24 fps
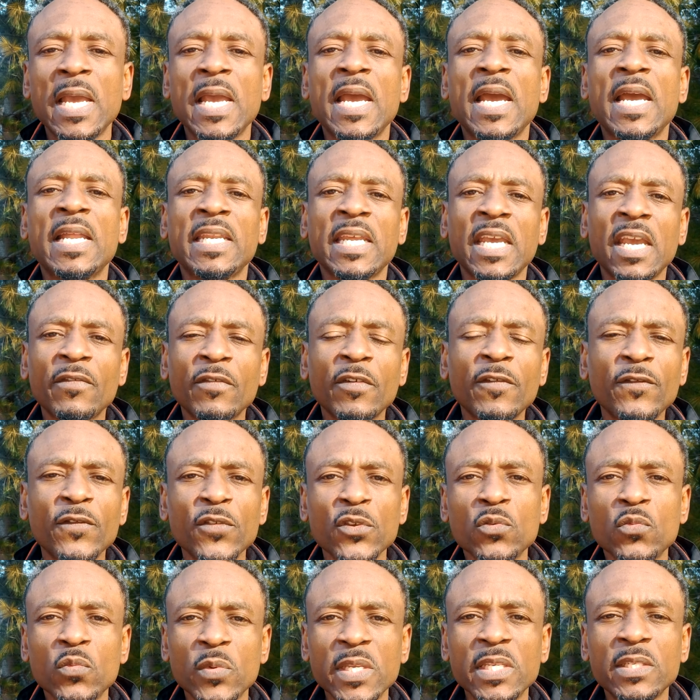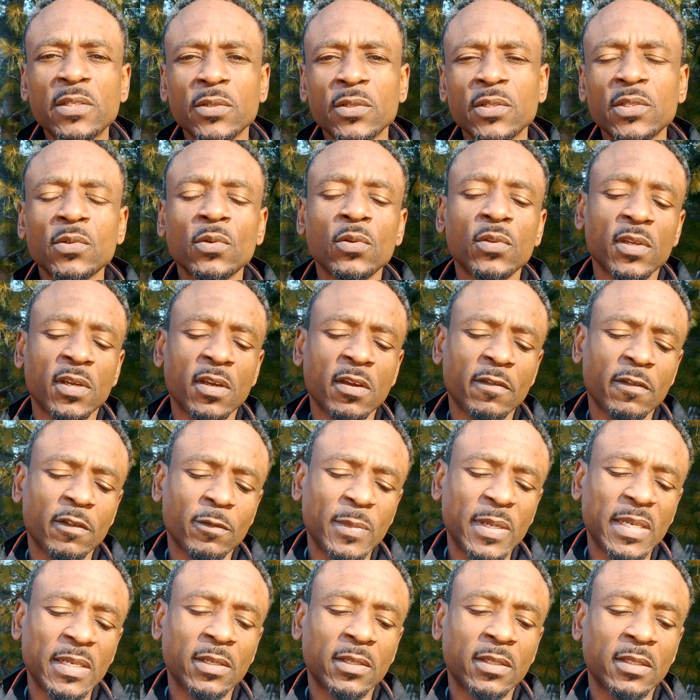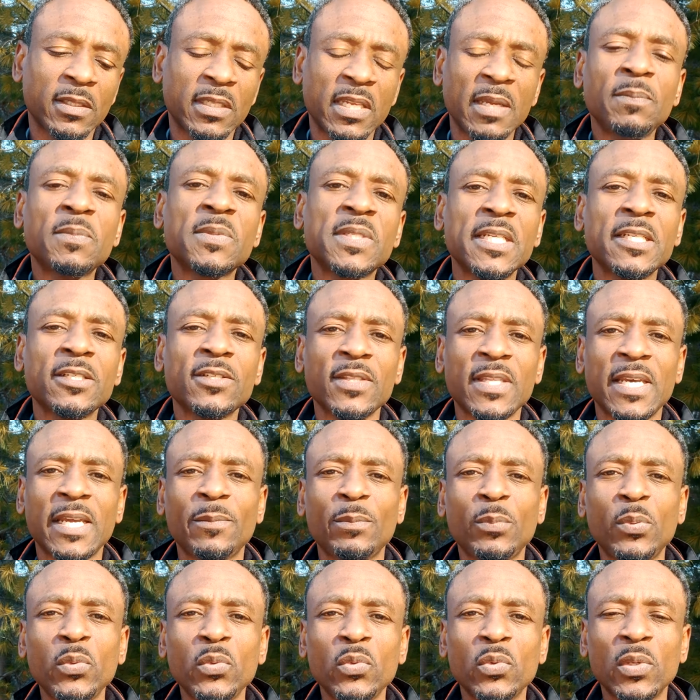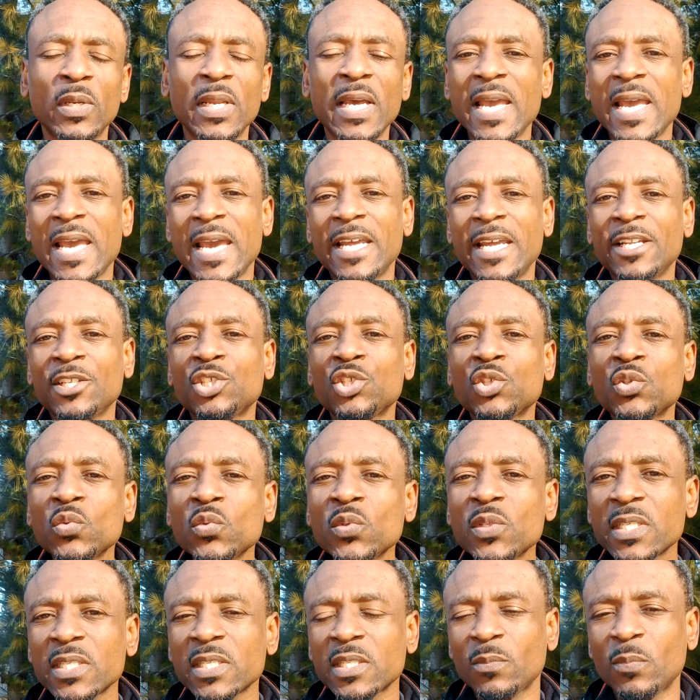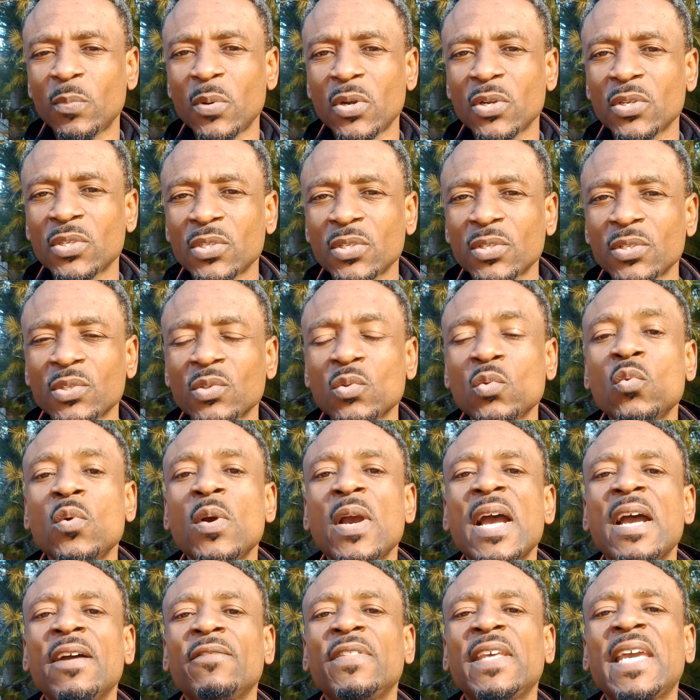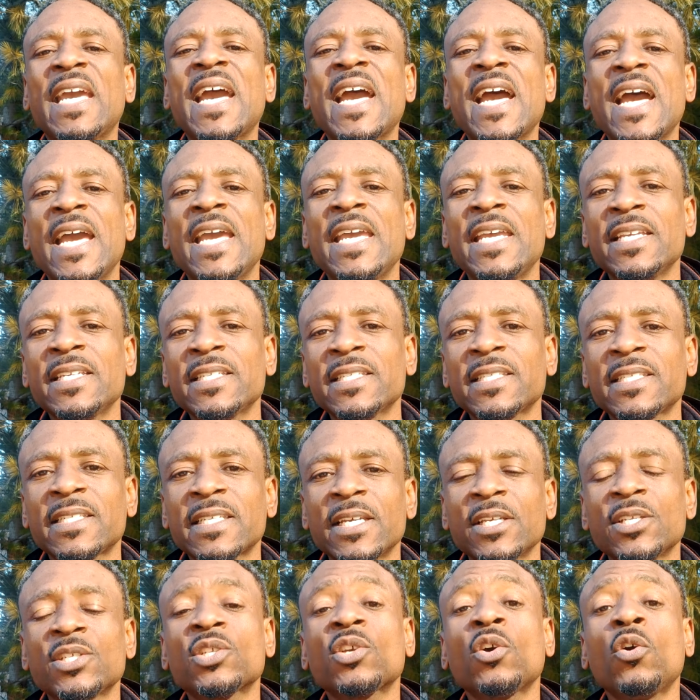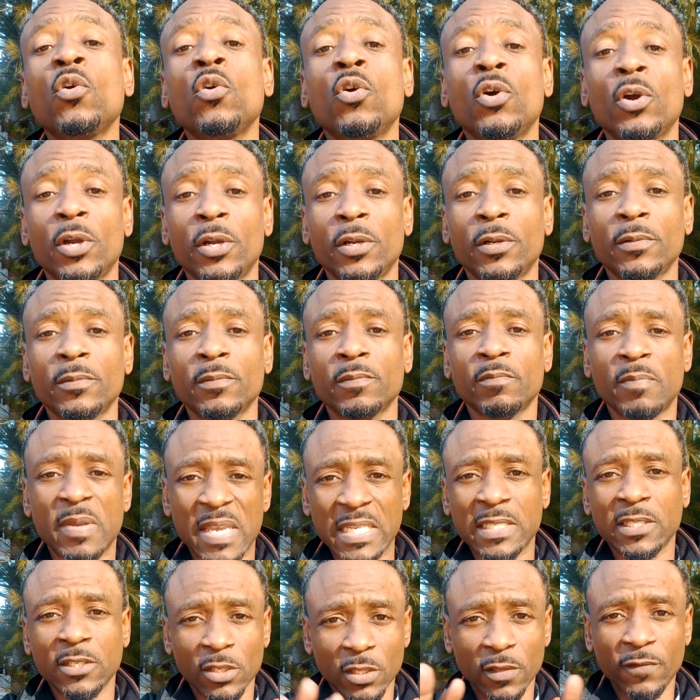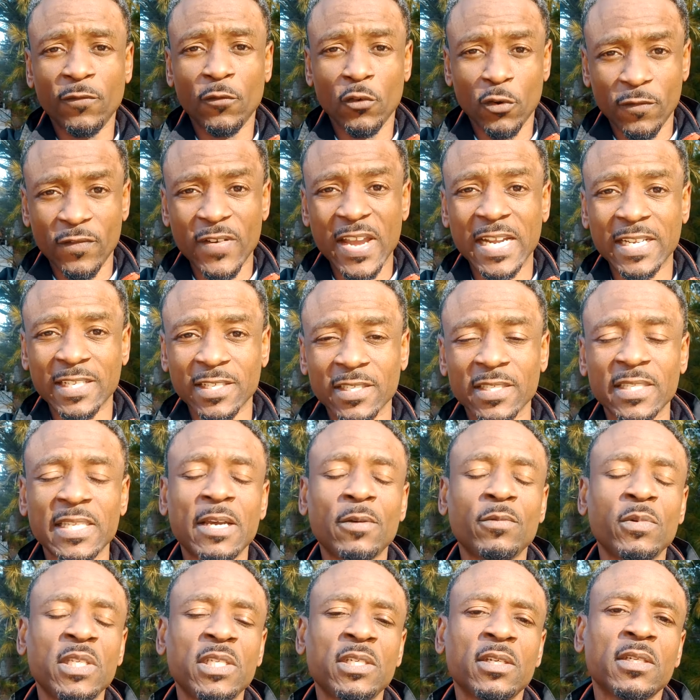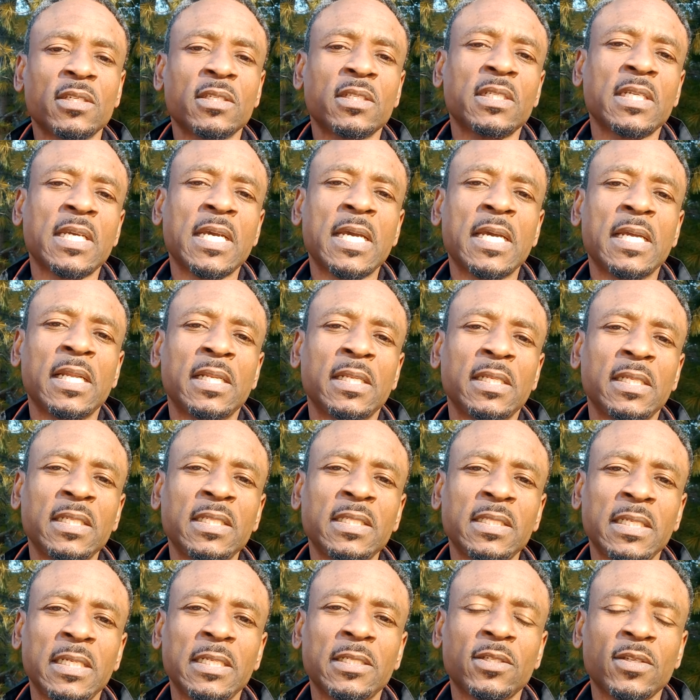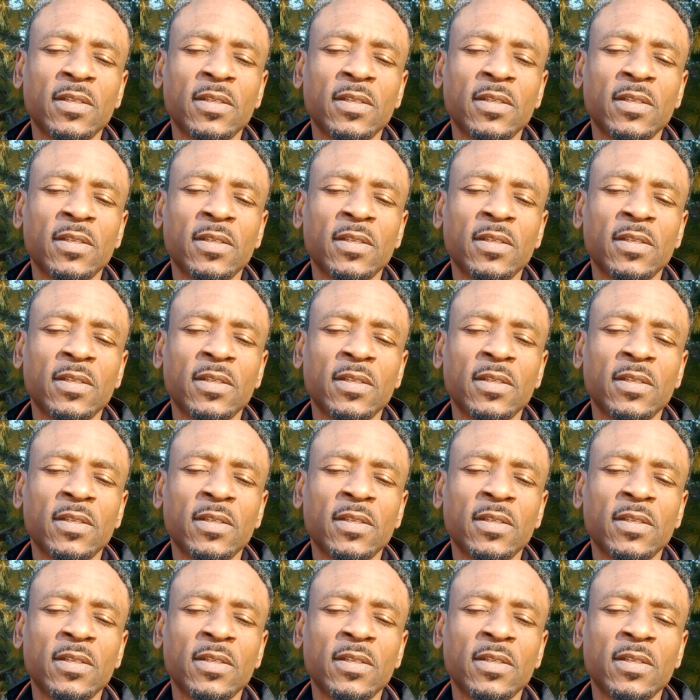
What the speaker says: And every few weeks or so, the government dips into that pool and chooses the persons who have the highest score based on the 4 factors that we just listed.